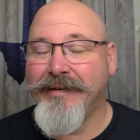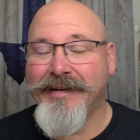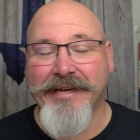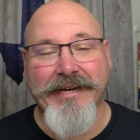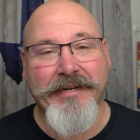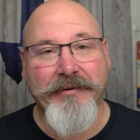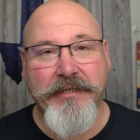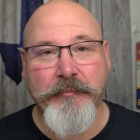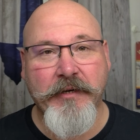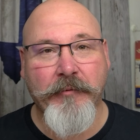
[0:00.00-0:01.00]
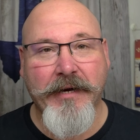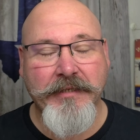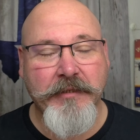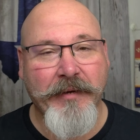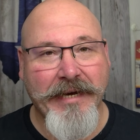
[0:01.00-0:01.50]
Again, I know it's been a while
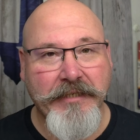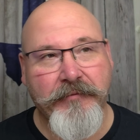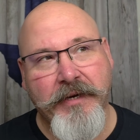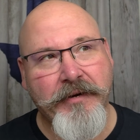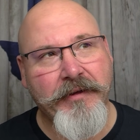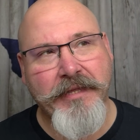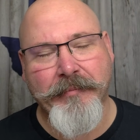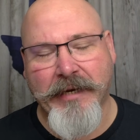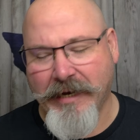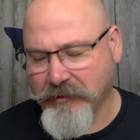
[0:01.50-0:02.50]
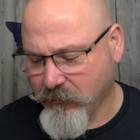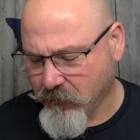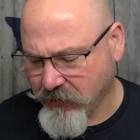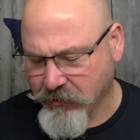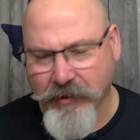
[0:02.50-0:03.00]
since my last video. I think my last
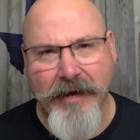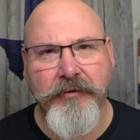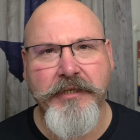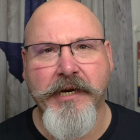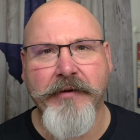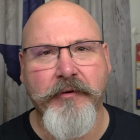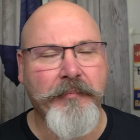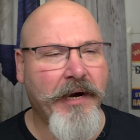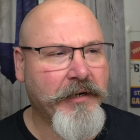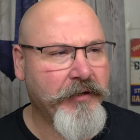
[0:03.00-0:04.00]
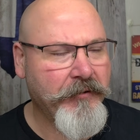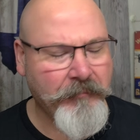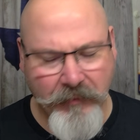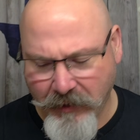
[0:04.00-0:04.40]
one was a travel shave with Magno.